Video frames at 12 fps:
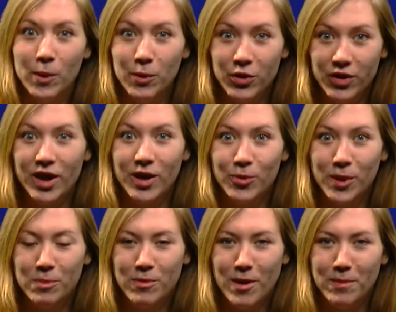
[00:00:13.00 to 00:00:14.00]
We will start
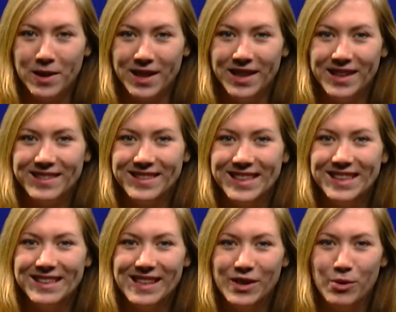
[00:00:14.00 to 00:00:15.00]
with a property that's
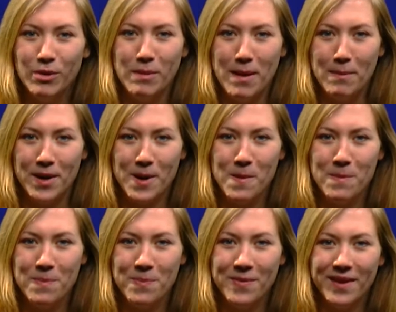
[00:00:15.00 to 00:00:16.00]
easy to remember.
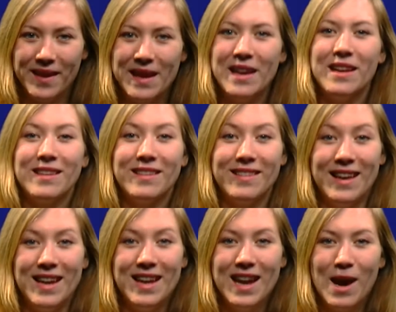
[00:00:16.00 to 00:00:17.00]

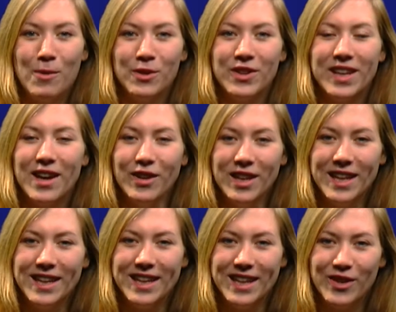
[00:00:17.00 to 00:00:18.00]
Say I want to
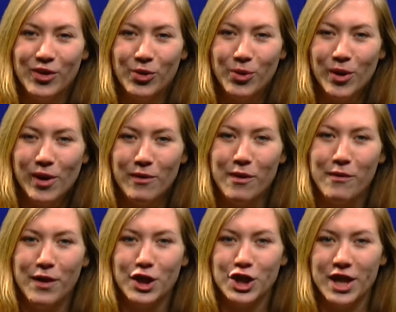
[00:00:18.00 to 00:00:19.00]
calculate the integral of a
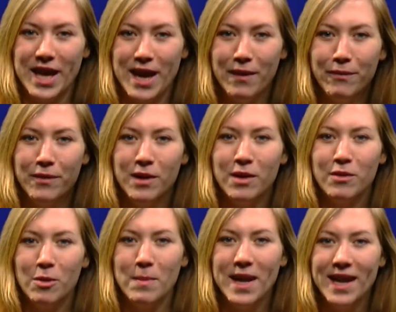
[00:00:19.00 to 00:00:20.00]
function f
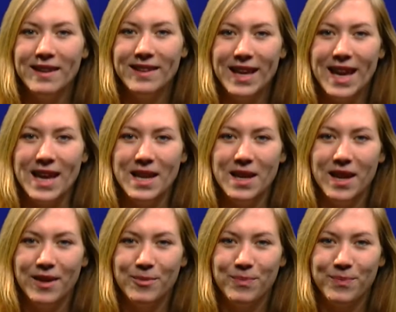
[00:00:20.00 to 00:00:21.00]
from a to a.
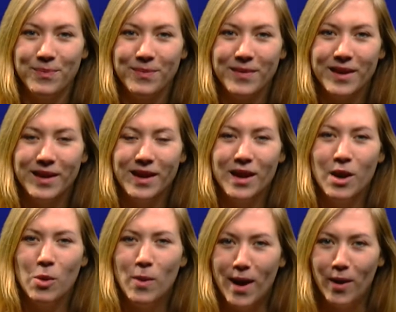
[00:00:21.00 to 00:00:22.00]

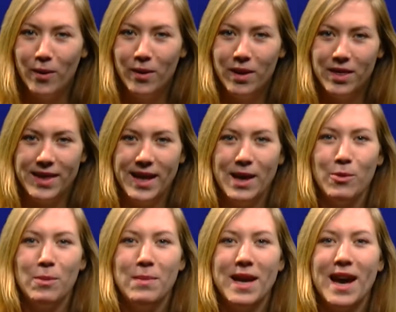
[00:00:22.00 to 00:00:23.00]
Well, then I
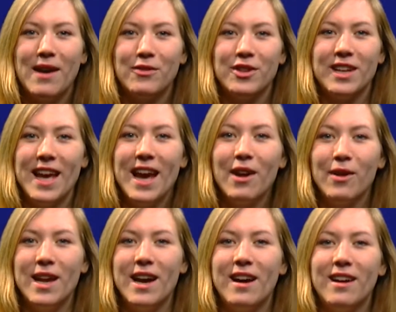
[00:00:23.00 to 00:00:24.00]
would be after the
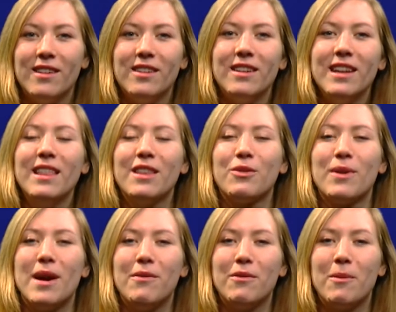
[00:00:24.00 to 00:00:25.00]
area underneath the
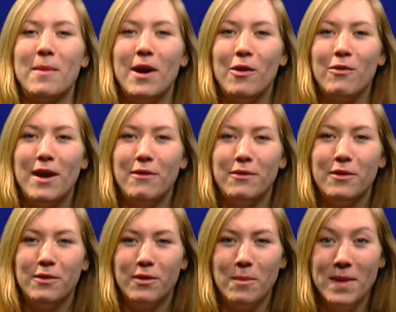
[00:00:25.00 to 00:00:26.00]
graph from, of f
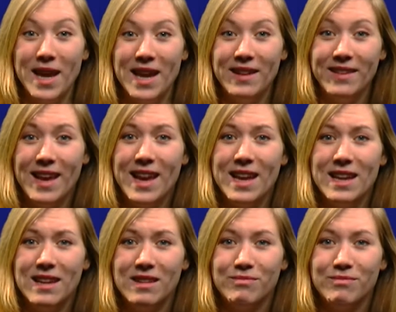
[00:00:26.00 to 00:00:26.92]
from a to a.